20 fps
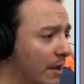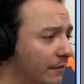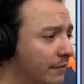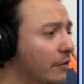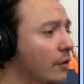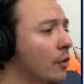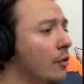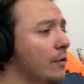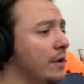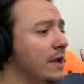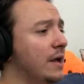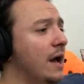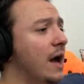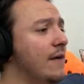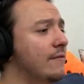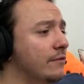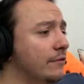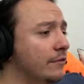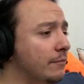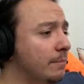Sayori,
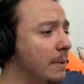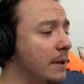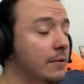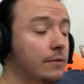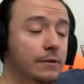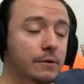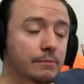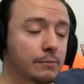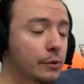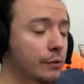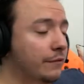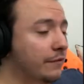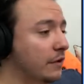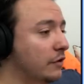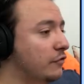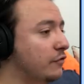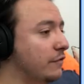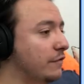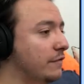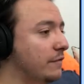having spent the
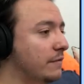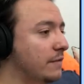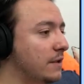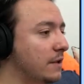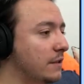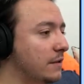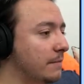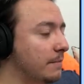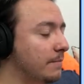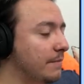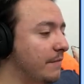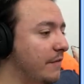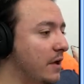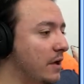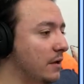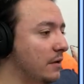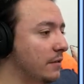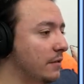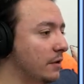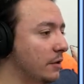music just did the
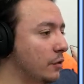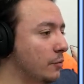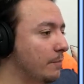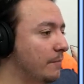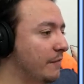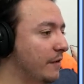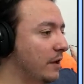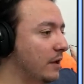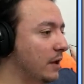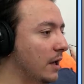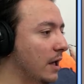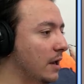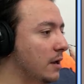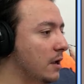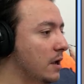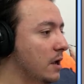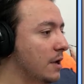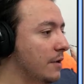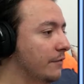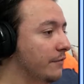thing, the loop thing again.
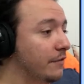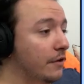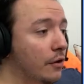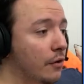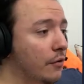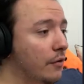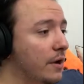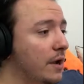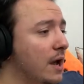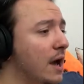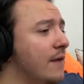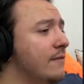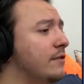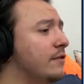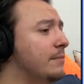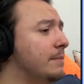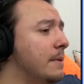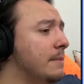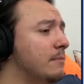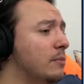Sayori, having
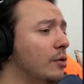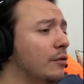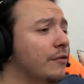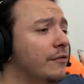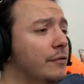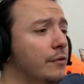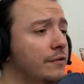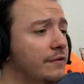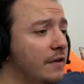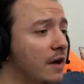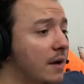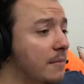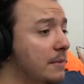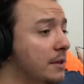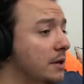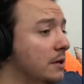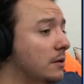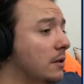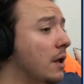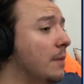spent most of her time in
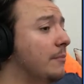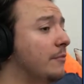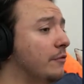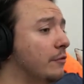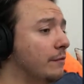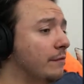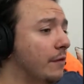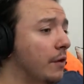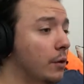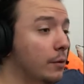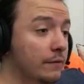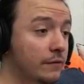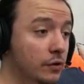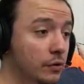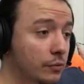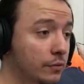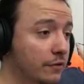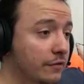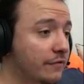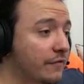the club so far of
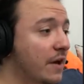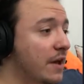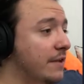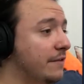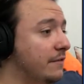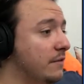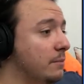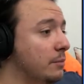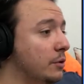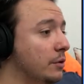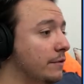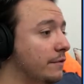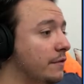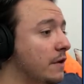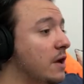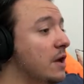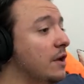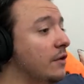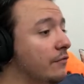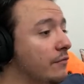Yuri's fantasy books,
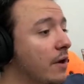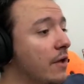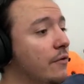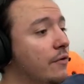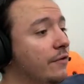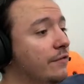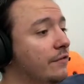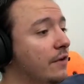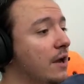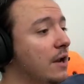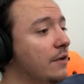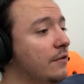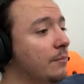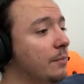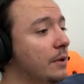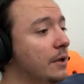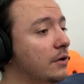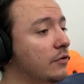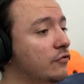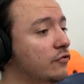is rather excited to
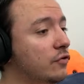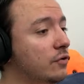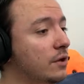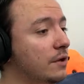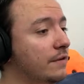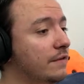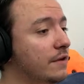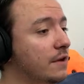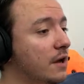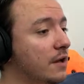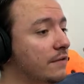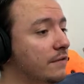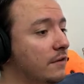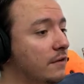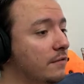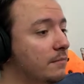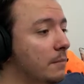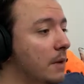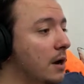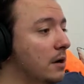begin a journey into
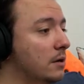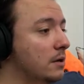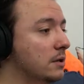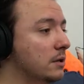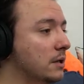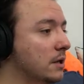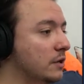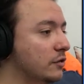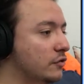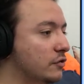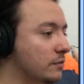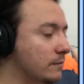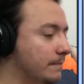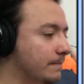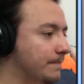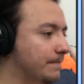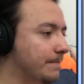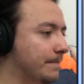Natsuki's manga collection.